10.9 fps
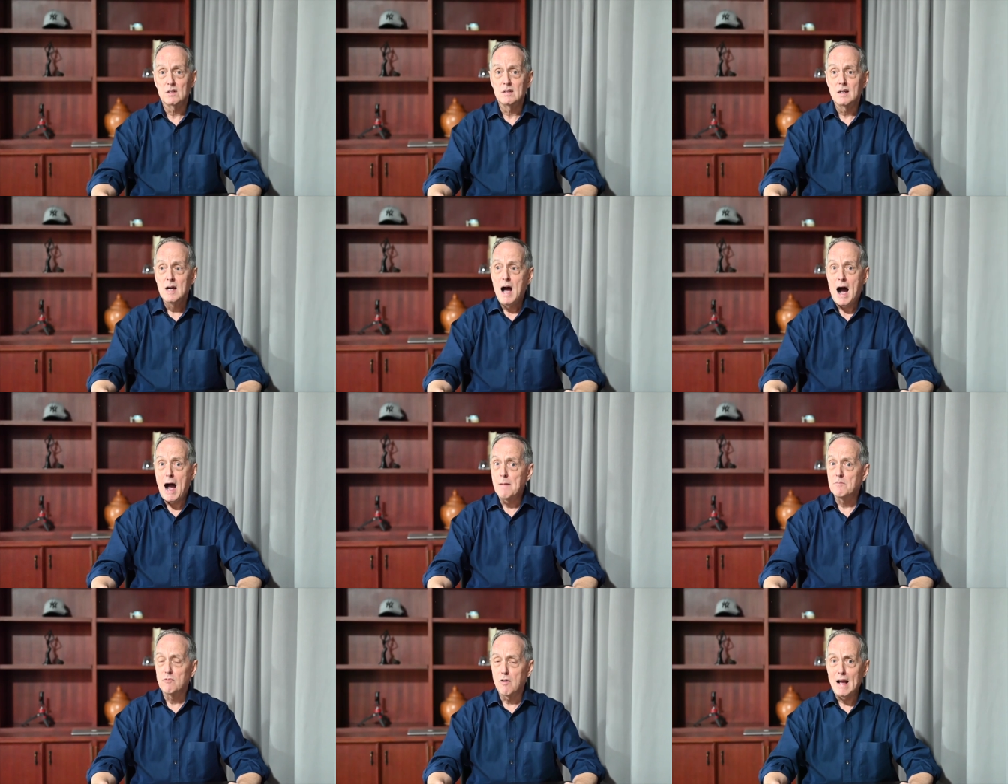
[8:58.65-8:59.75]
And
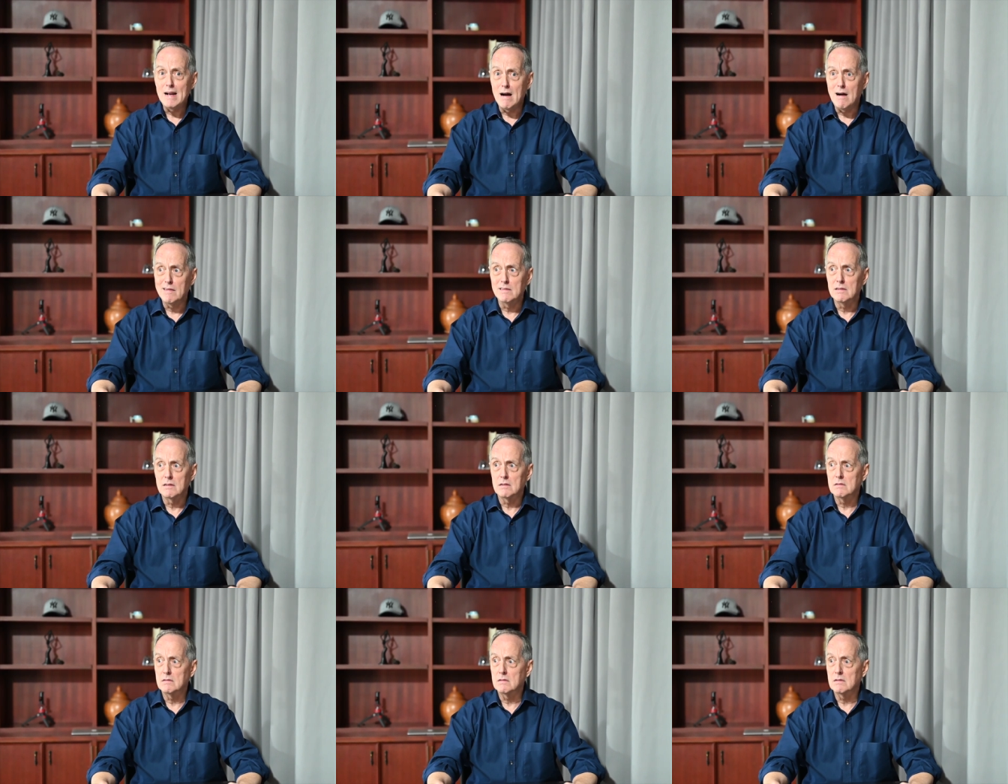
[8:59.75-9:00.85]
I'm right on
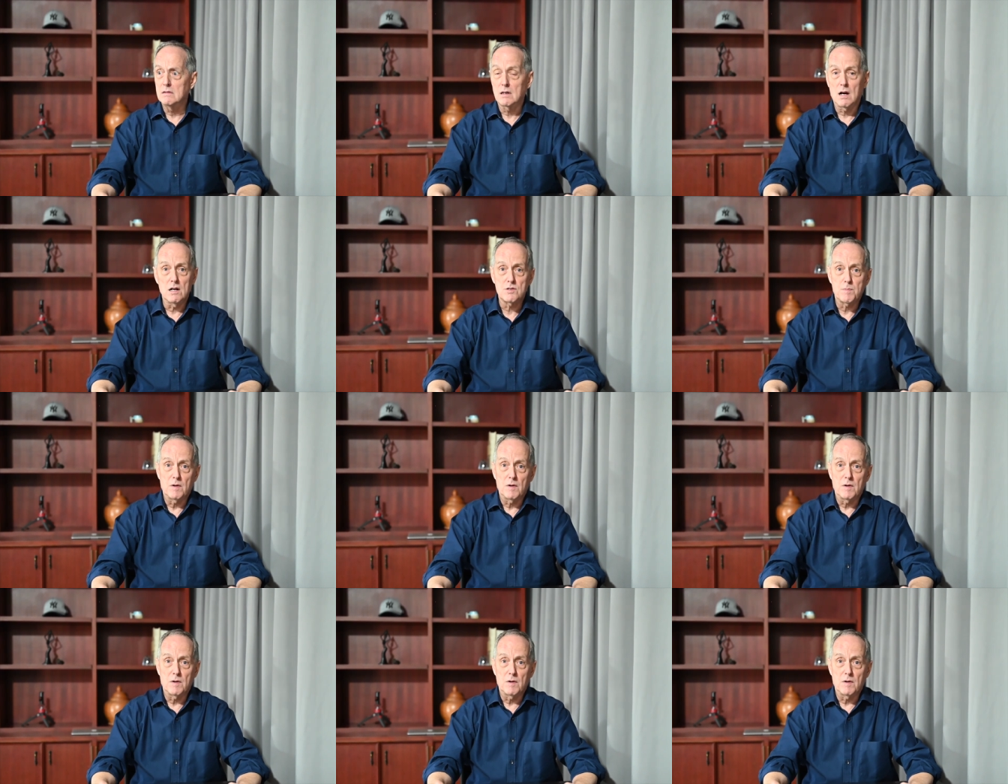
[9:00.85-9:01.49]
the cusp